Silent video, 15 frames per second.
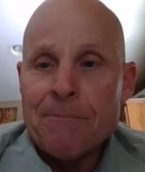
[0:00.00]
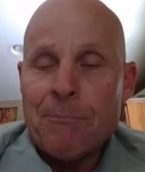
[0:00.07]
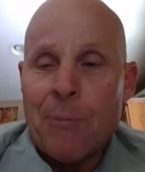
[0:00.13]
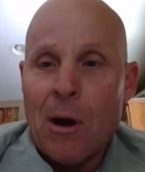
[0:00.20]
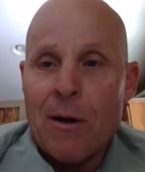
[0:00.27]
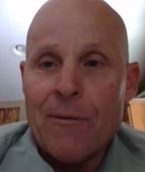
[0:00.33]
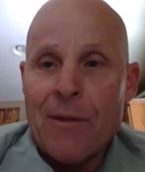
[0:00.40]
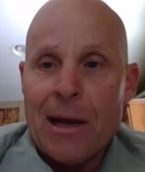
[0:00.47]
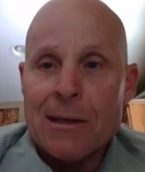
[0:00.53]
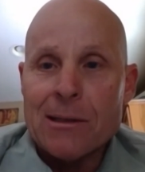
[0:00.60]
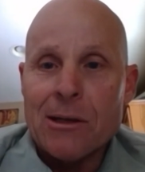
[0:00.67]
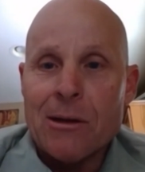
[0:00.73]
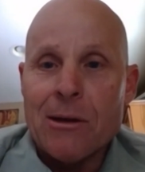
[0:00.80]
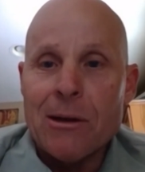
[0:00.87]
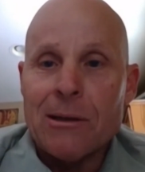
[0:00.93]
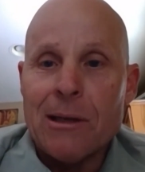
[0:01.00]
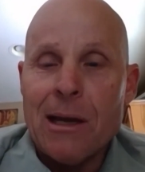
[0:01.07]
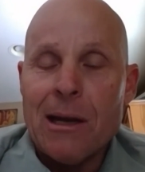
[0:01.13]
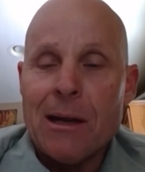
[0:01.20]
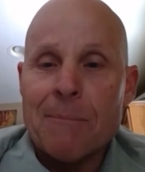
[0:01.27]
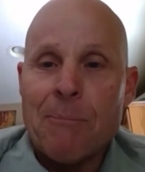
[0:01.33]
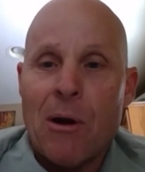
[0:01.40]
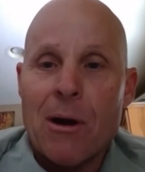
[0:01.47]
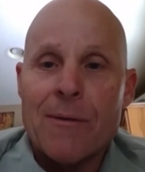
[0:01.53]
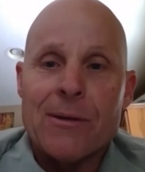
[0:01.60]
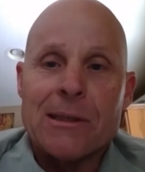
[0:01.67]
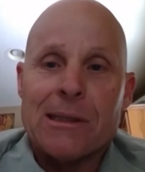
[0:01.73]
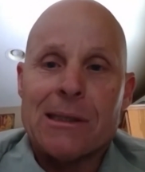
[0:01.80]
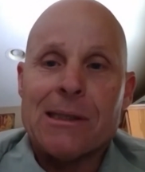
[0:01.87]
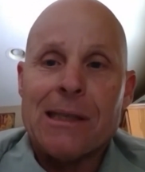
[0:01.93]
part of that is a good thing, and part of it
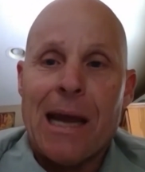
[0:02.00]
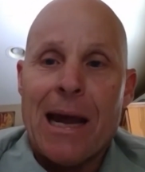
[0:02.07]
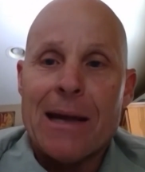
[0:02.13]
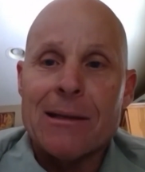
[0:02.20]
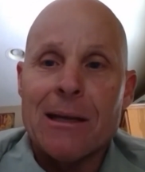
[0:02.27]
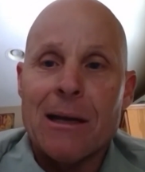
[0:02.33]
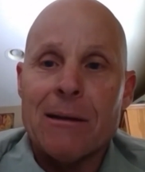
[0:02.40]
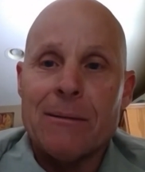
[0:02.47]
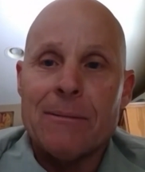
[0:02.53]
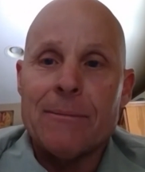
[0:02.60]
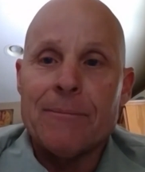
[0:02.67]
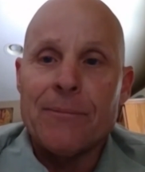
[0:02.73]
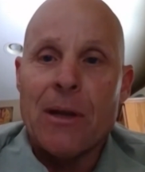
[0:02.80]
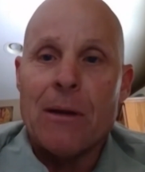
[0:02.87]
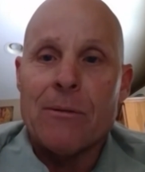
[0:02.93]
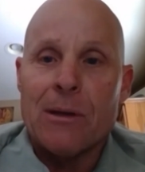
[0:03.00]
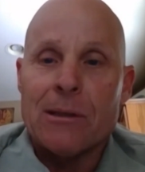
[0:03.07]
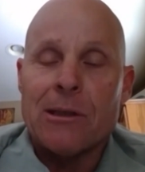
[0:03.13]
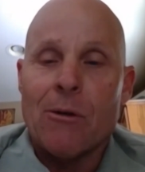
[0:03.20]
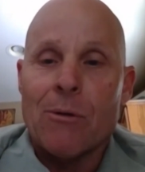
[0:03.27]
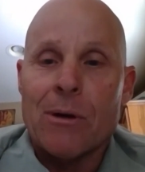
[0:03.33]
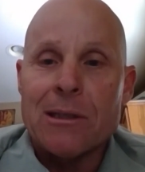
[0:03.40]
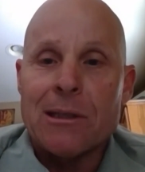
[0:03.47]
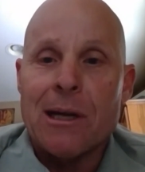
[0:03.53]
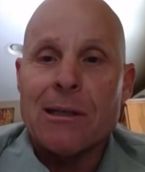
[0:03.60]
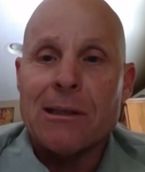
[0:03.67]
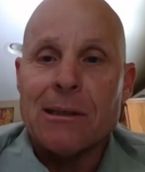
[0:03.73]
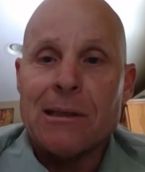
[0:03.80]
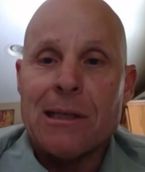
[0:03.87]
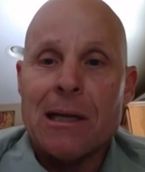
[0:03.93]
is sad that this
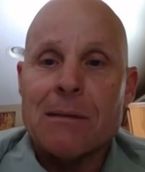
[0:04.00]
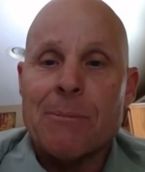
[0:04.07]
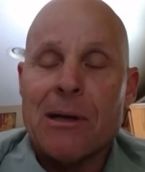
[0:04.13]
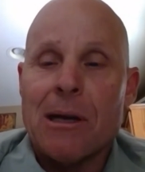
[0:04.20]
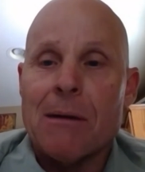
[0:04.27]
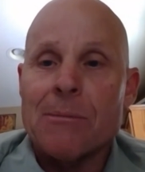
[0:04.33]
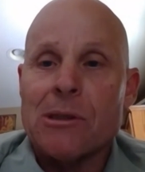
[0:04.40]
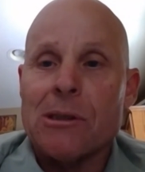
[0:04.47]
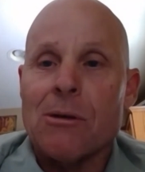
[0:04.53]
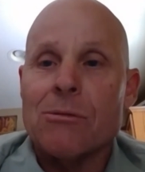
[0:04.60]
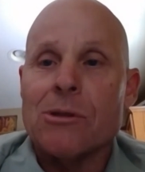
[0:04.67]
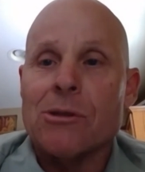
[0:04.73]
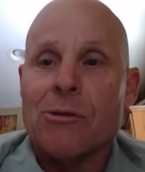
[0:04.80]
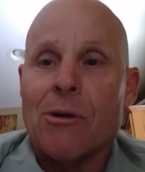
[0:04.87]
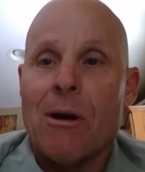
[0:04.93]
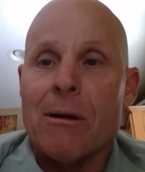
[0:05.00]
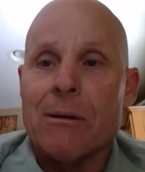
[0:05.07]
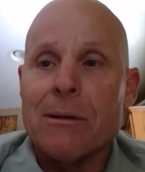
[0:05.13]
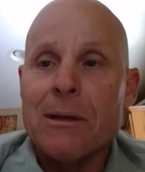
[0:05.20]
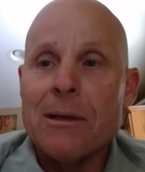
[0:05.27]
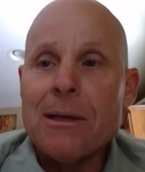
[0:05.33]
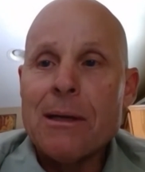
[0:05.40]
organization has had to become so strong